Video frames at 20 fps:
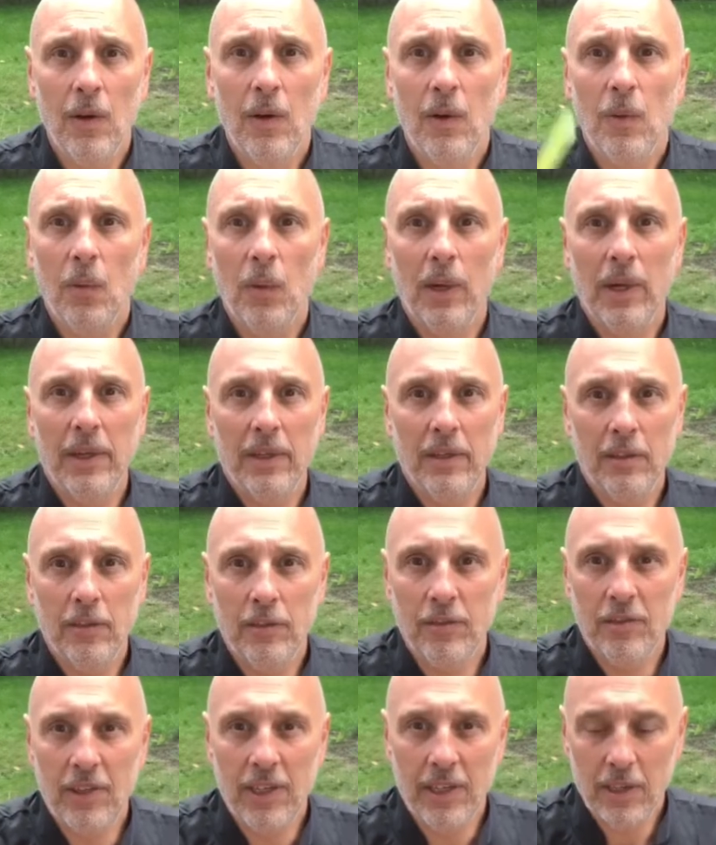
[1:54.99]
1
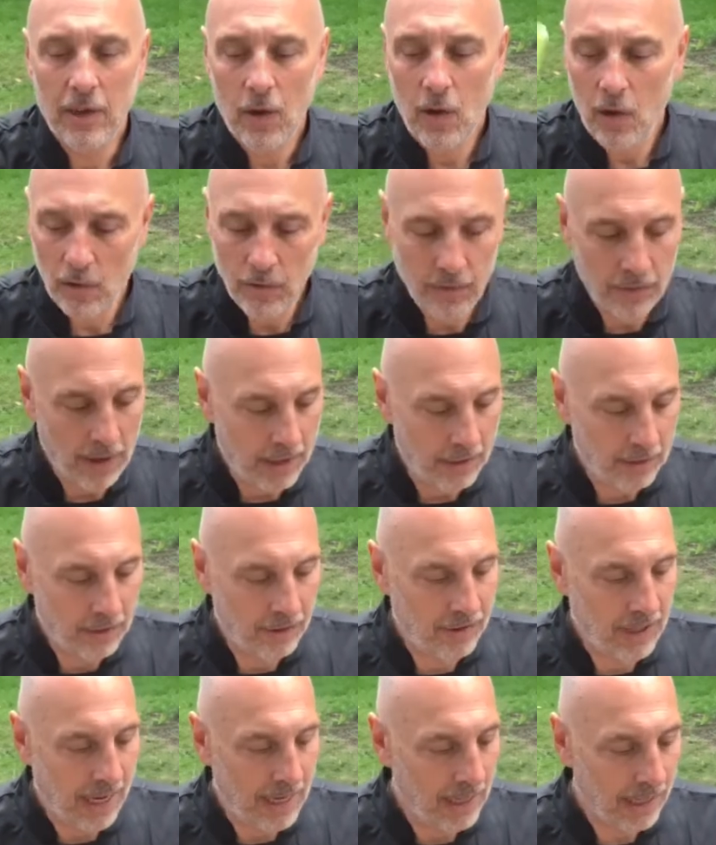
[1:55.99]
stick of
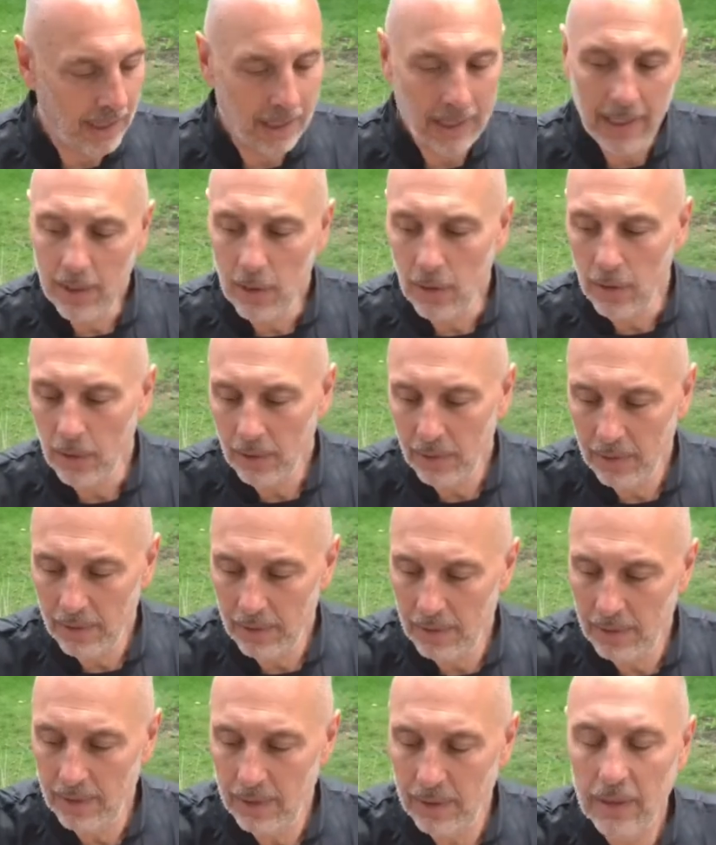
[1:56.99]
celerino.
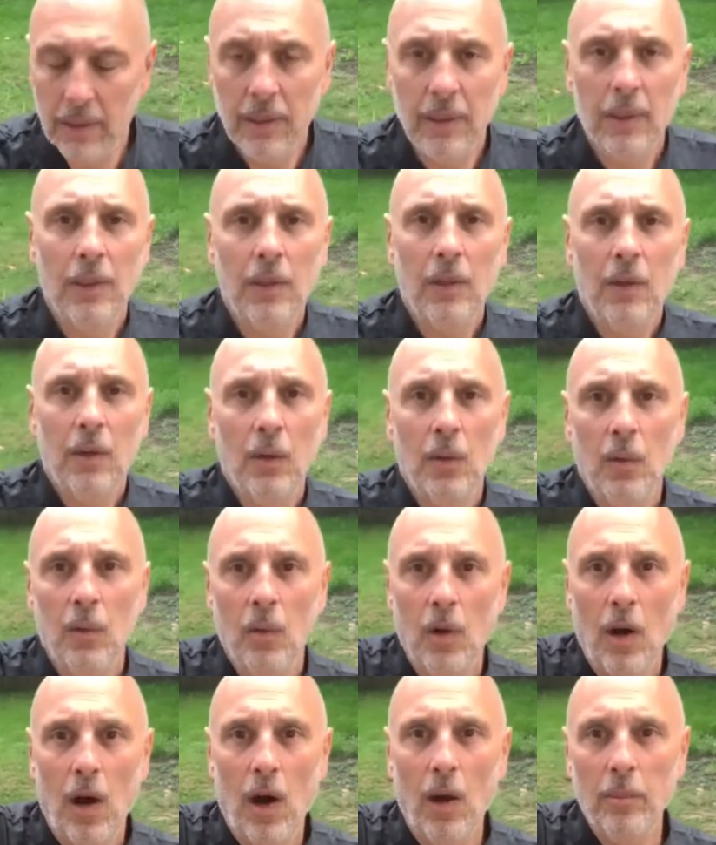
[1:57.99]

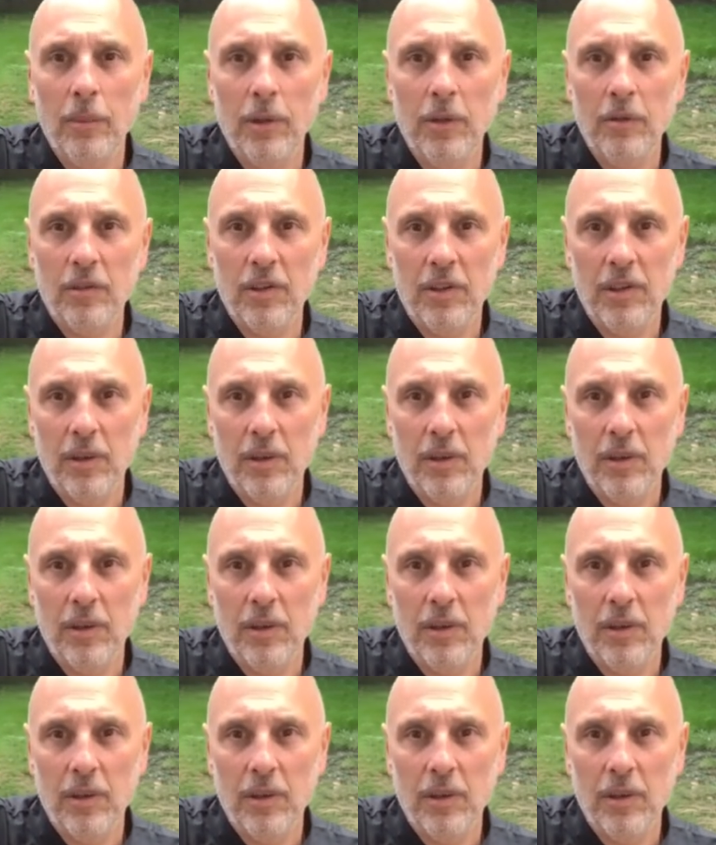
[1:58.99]
I'm using